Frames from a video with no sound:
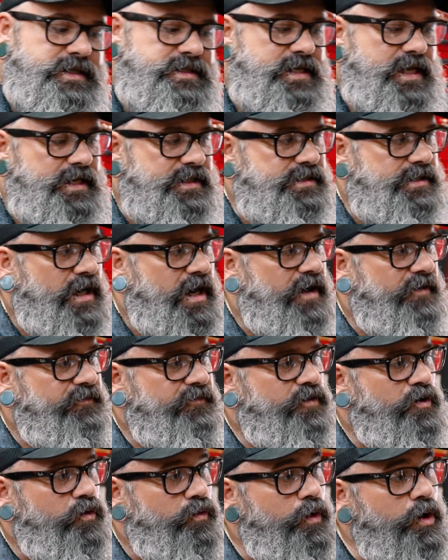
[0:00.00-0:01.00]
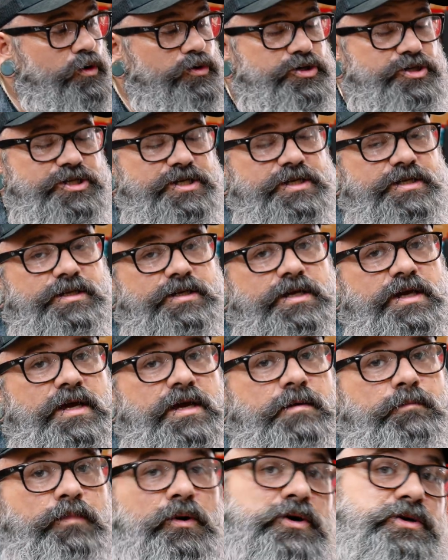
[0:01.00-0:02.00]
it takes off corrosion,
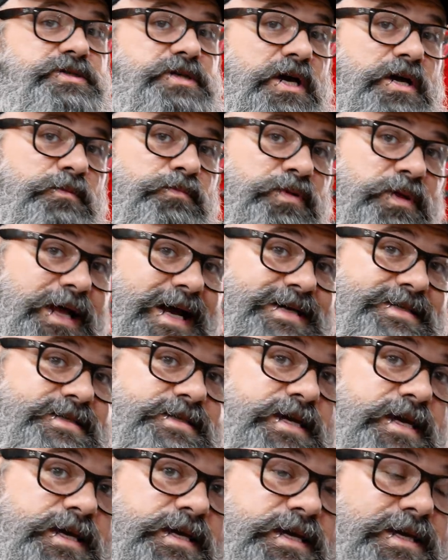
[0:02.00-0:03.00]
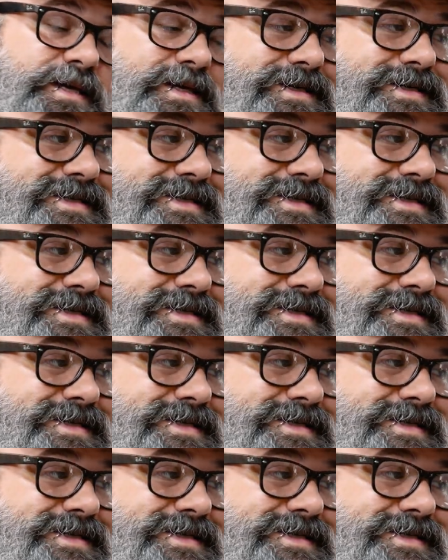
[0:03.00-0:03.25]
burnt on plastic,